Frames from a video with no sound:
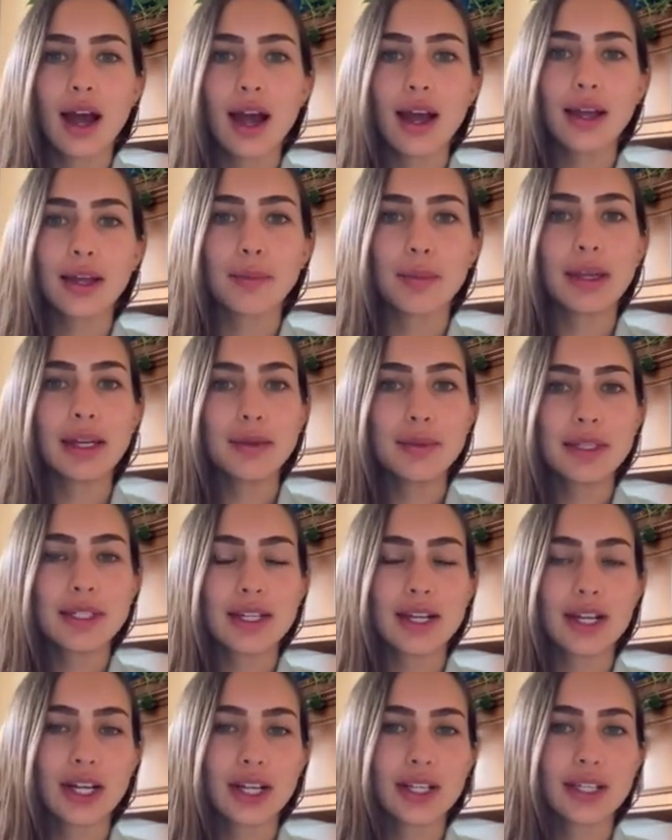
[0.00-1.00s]
Hi, my name is
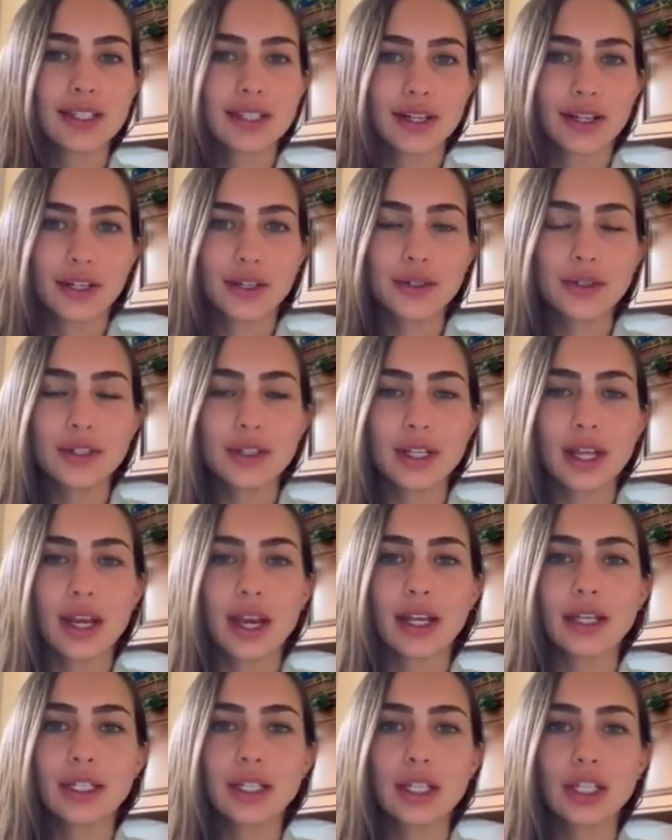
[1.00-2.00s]
Erica Serros, and
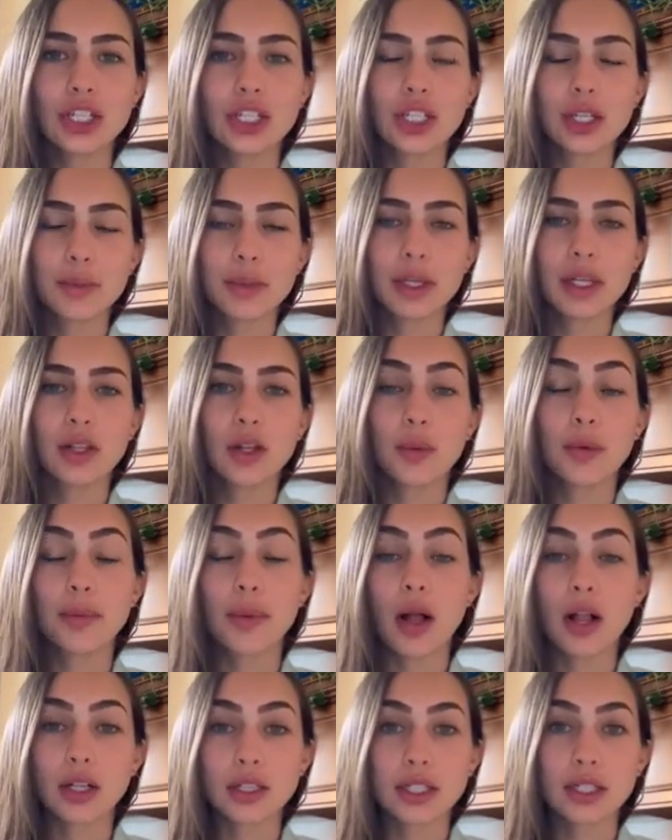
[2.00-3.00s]
I teach DP Global
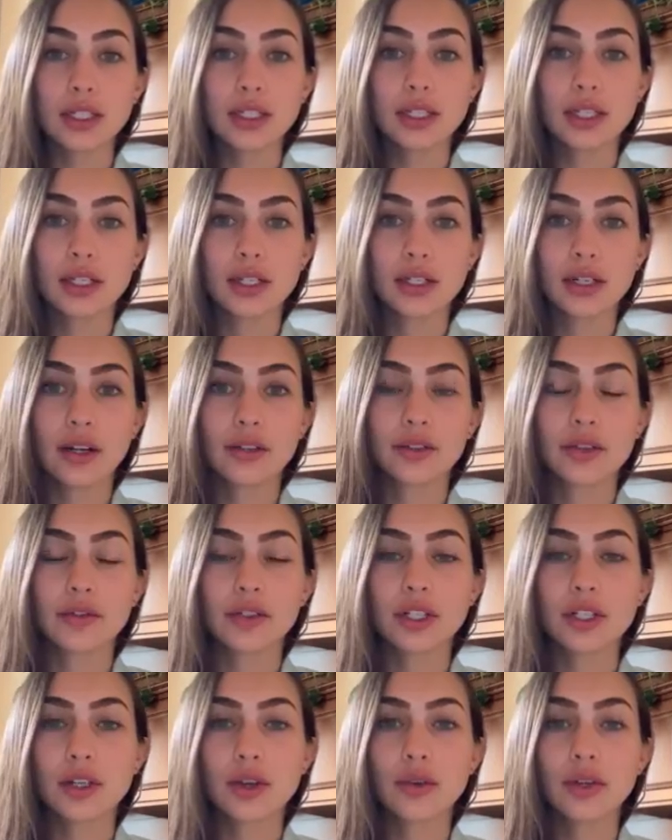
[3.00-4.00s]
Politics here at
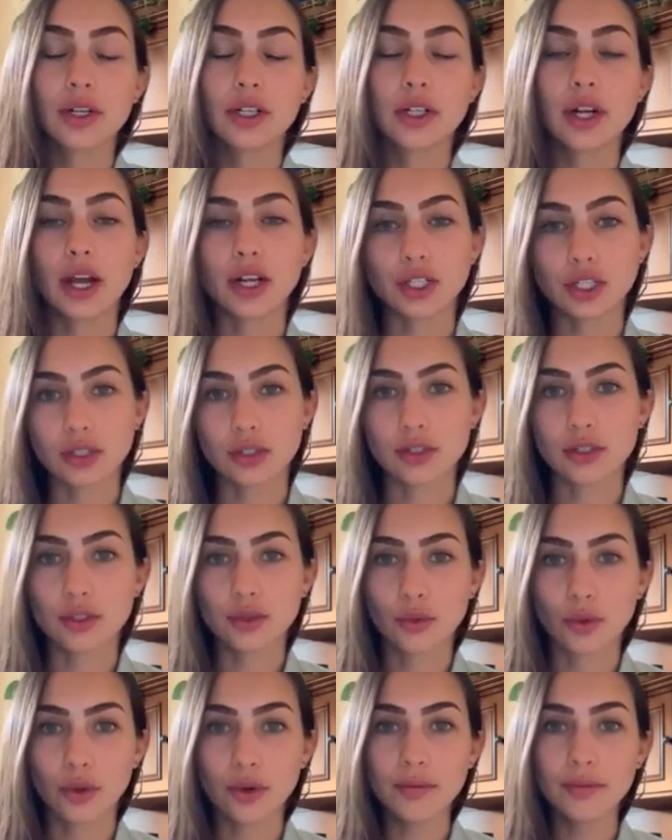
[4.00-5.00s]
Riverstone International
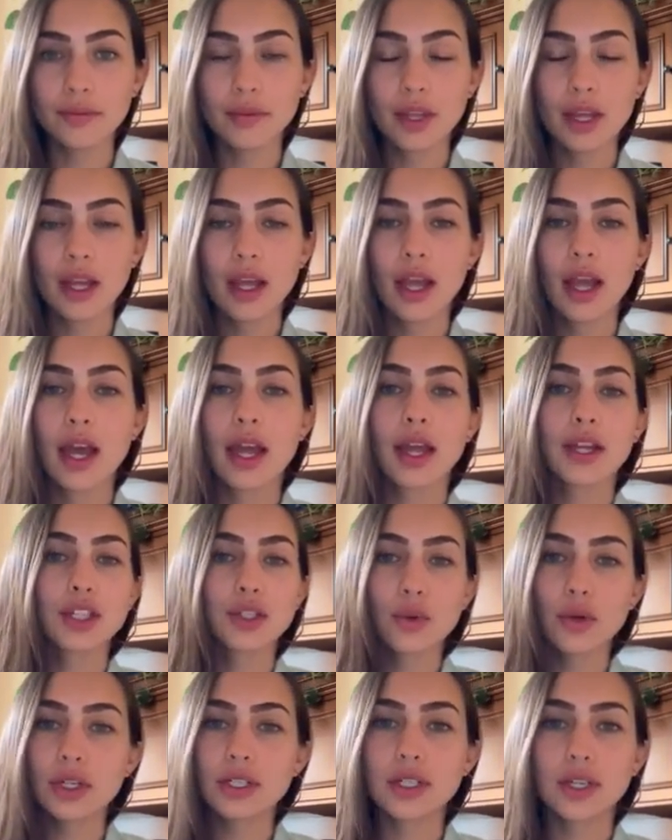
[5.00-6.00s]
School. And I just
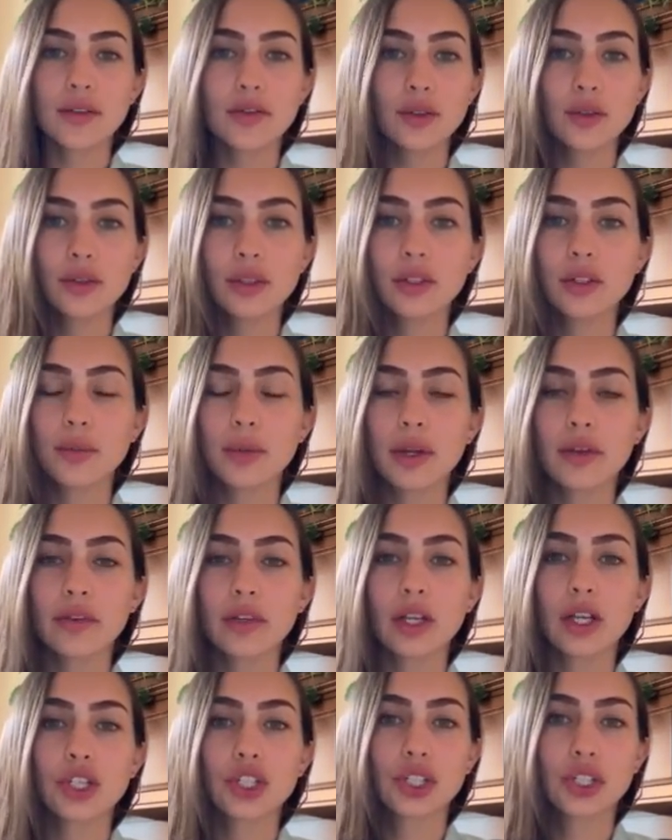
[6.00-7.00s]
wanted to give you a little bit of an
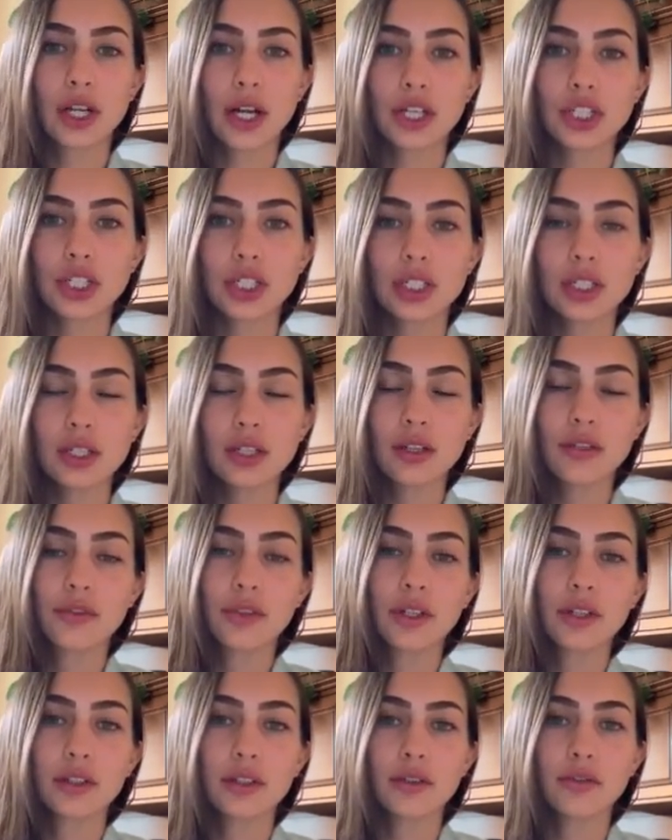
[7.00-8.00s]
introduction to the
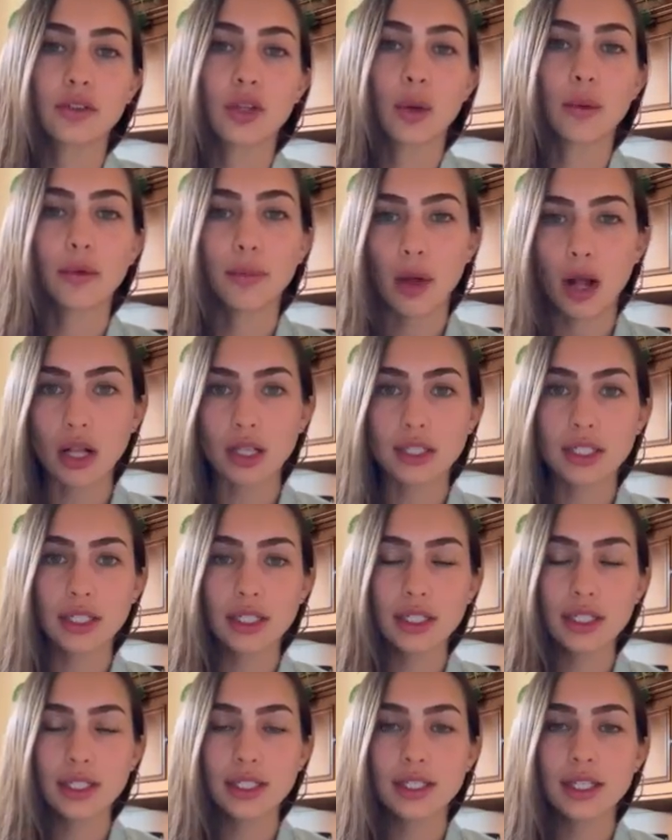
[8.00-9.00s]
field of global
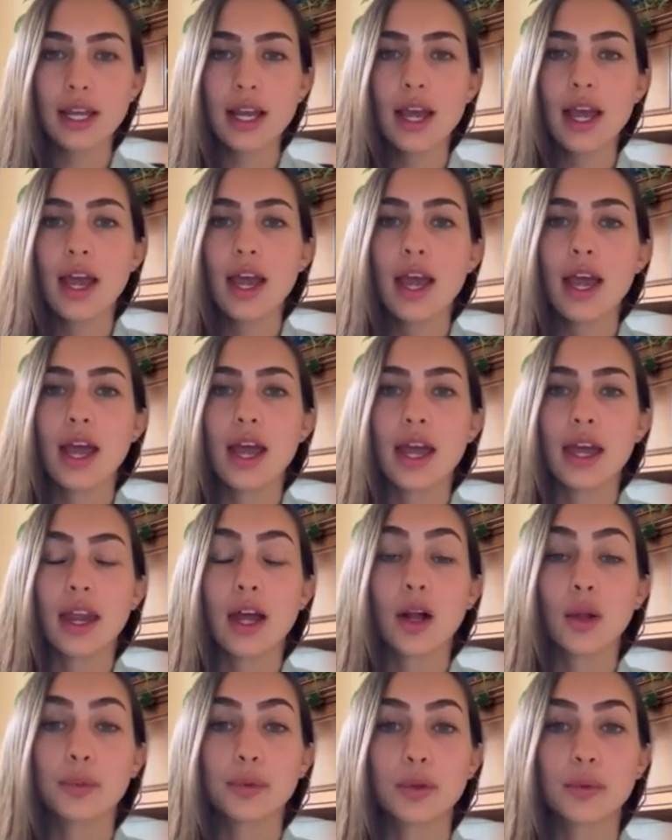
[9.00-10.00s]
politics and
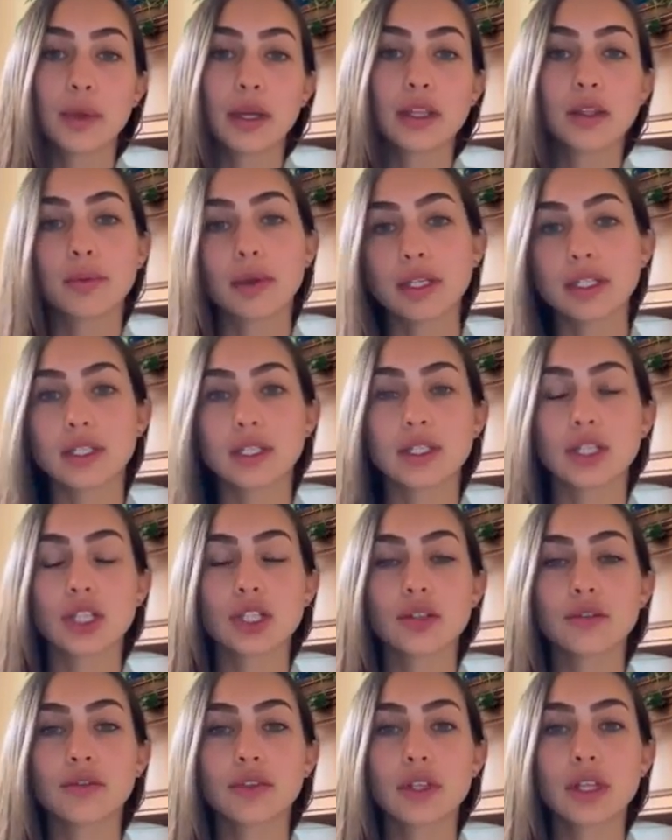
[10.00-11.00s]
help you make the best
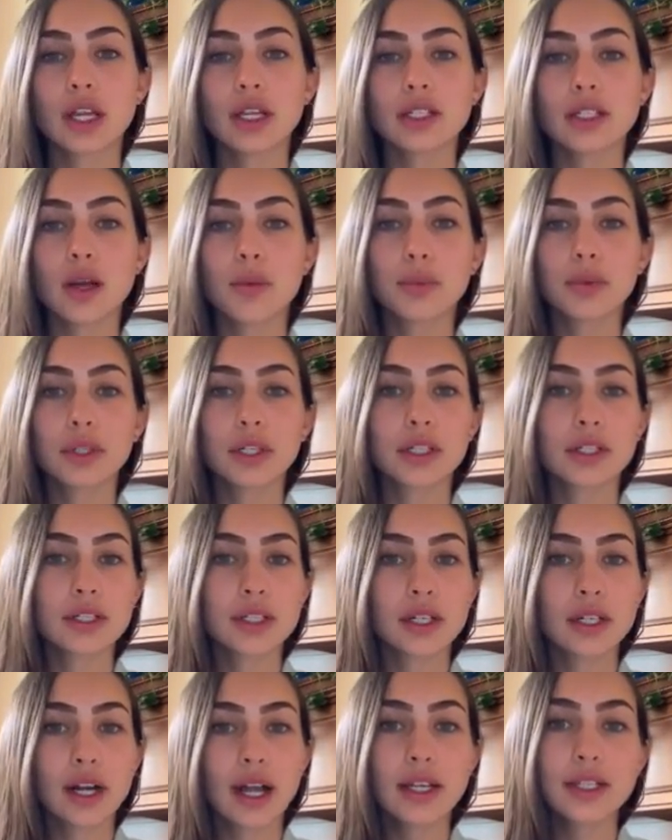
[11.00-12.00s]
decision for the next couple of years
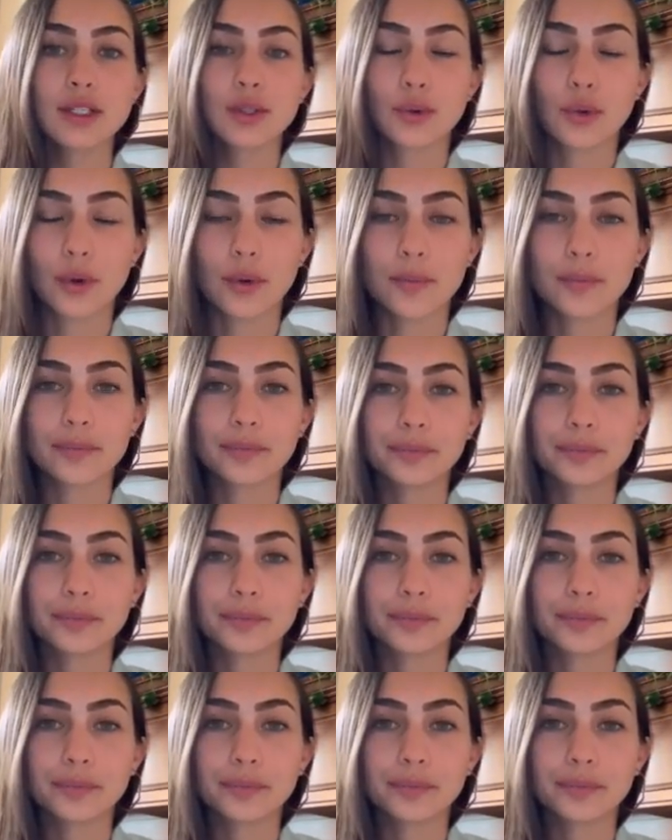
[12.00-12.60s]
here in high school.